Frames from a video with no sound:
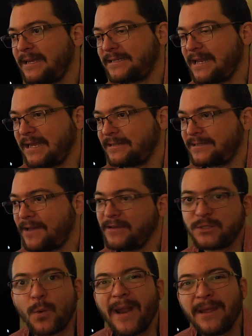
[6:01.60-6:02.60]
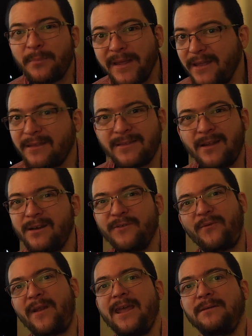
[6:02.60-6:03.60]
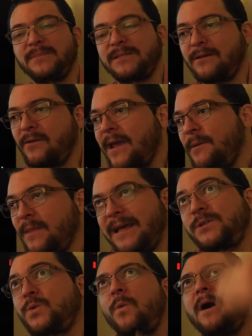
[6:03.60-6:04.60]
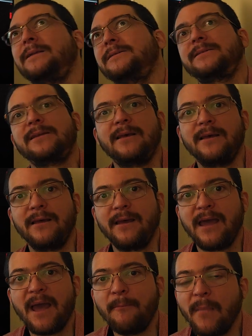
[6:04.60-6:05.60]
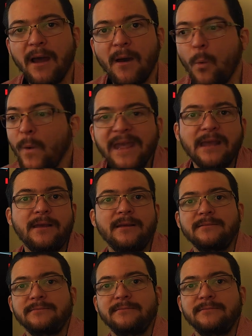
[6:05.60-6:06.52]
that's like 720p 30 frames okay but that's once a, a week